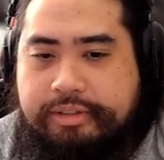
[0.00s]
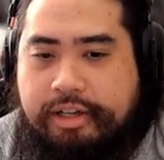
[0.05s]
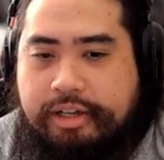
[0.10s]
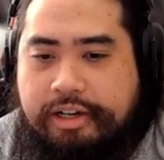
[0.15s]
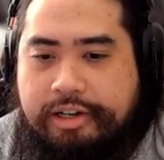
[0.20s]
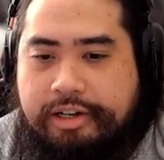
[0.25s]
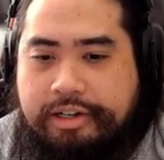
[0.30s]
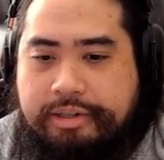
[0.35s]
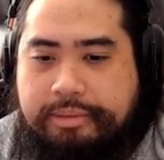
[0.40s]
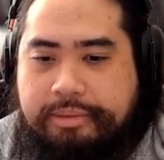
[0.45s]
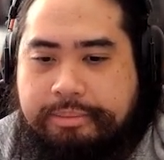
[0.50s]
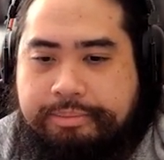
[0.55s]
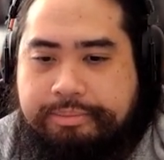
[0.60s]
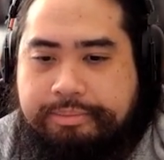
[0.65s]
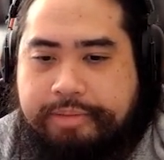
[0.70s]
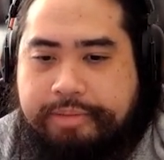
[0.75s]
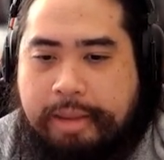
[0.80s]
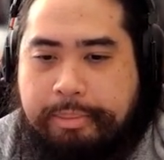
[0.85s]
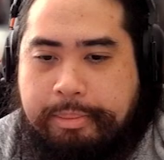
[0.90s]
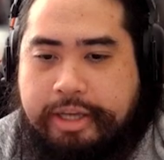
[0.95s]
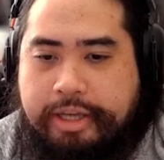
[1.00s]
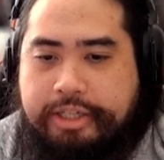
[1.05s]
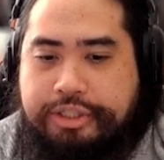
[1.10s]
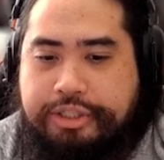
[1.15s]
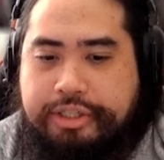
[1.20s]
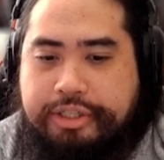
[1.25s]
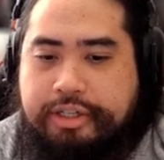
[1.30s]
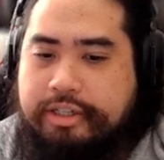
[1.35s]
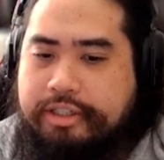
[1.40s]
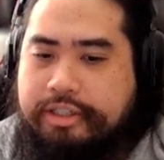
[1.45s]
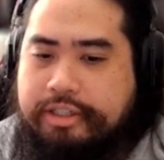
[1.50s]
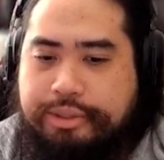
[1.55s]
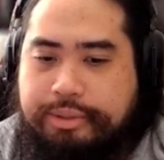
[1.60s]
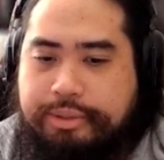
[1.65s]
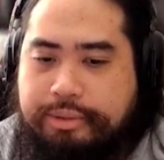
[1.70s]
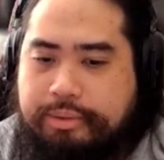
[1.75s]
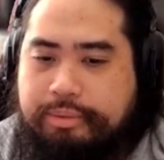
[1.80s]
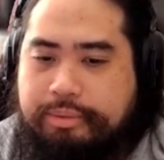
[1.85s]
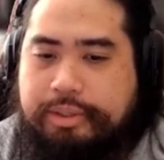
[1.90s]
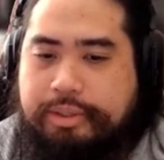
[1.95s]
I made sure
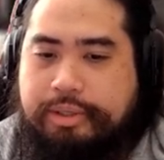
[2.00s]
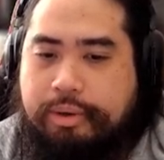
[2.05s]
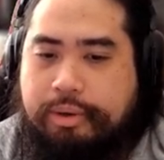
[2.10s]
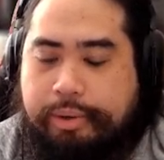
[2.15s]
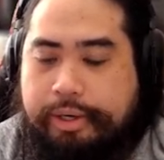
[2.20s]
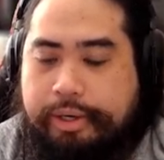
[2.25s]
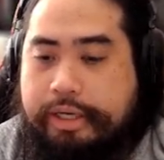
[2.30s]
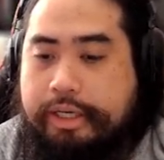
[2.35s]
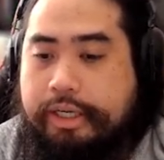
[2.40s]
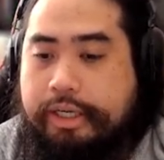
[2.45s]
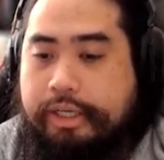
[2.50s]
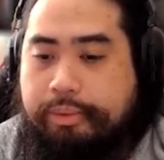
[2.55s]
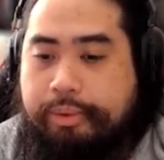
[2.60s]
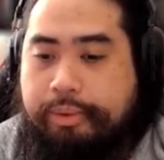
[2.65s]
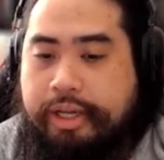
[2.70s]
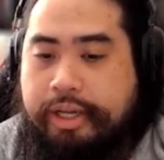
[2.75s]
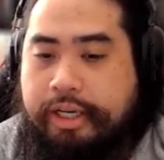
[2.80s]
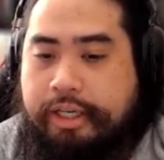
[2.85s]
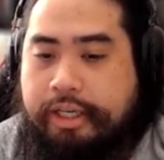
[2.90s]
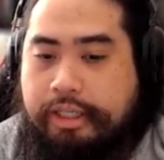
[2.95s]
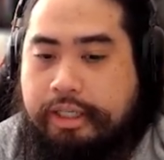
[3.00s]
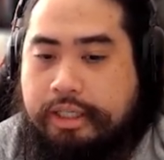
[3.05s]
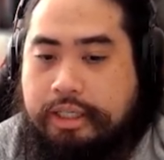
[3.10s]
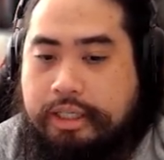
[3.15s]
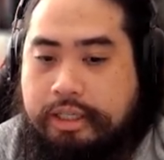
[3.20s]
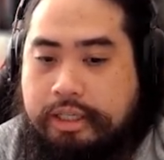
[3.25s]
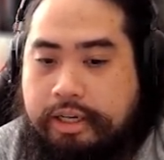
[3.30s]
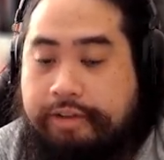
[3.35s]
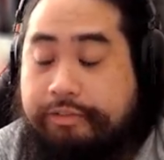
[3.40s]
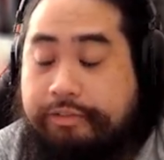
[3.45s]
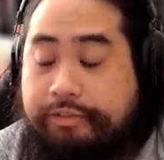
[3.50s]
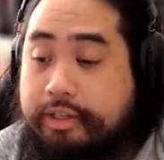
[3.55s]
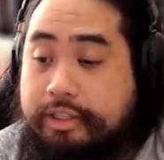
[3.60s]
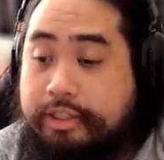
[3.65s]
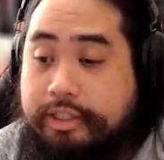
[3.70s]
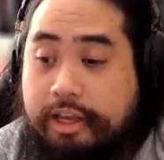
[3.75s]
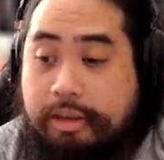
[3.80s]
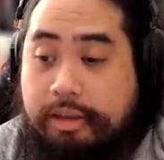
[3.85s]
to record it when it first came